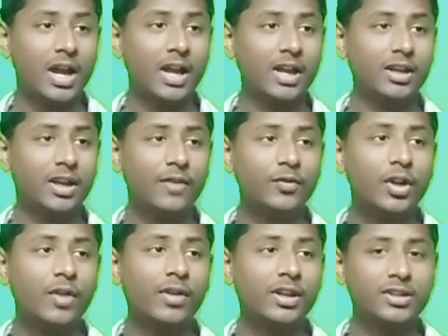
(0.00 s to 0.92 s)
And if
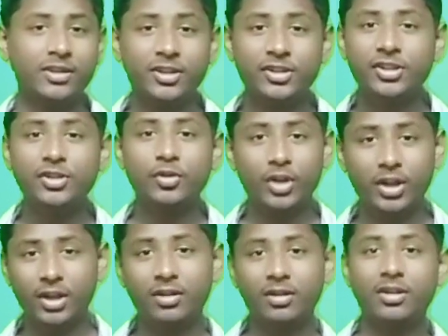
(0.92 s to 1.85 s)
you have any suggestions, you
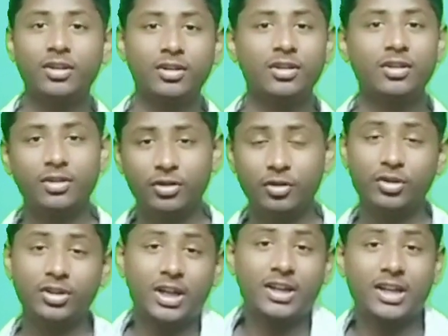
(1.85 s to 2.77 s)
can
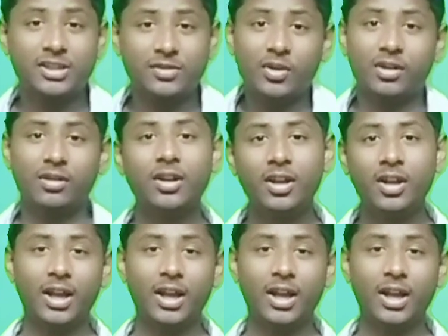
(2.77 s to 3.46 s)
do that as well.